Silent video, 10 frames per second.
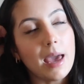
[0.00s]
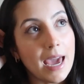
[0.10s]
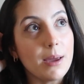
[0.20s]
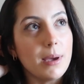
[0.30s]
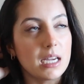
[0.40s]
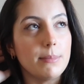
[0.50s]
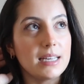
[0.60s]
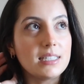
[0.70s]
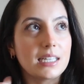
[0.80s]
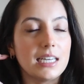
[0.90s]
A, make a
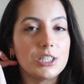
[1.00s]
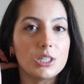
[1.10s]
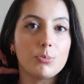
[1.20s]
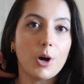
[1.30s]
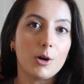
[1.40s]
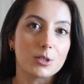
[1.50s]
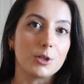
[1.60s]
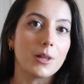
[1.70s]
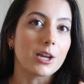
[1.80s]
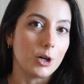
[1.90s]
mess in the kitchen, but
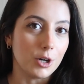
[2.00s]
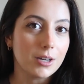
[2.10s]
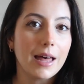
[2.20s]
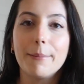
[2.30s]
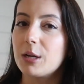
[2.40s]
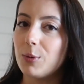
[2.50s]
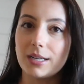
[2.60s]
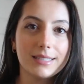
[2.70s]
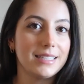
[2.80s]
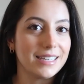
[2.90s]
also like cook. I'm gonna
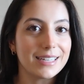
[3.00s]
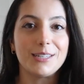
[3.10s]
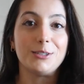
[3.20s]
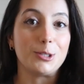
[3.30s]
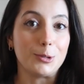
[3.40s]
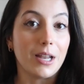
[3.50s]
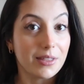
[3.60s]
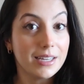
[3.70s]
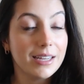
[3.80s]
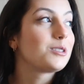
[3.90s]
want to sit and do
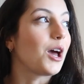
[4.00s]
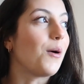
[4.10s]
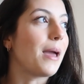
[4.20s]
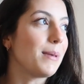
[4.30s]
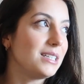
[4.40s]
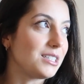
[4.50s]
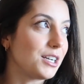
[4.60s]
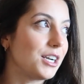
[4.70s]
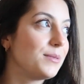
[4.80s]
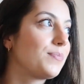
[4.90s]
nothing. So I made
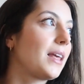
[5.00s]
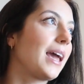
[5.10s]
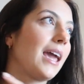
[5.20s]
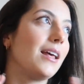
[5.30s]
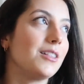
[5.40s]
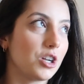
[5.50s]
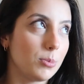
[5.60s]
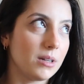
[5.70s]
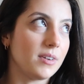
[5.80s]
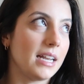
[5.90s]
dinner, ate a little
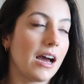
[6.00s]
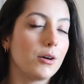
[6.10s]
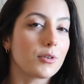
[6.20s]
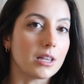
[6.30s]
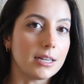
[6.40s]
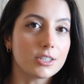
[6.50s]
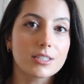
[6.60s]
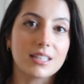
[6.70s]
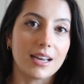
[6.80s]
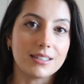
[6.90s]
bit of it now for lunch
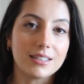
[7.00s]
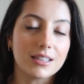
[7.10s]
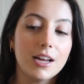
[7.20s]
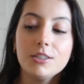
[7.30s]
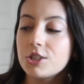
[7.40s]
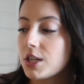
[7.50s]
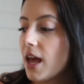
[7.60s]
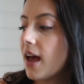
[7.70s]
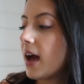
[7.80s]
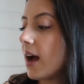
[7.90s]
because I hadn't eaten lunch,
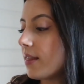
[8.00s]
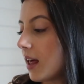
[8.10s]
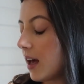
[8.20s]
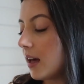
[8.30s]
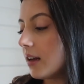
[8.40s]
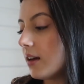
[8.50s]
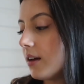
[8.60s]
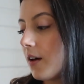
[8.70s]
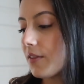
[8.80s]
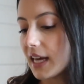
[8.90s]
and then
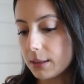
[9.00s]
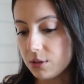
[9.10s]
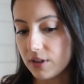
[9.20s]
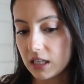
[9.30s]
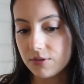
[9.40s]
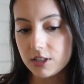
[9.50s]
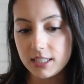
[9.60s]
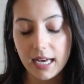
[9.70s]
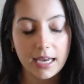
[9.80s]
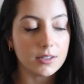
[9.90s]
that'll be ready for
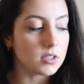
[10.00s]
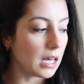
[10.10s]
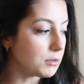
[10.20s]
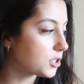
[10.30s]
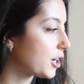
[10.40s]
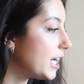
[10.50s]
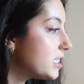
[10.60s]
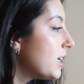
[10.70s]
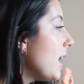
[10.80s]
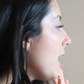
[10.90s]
tonight. So that was great.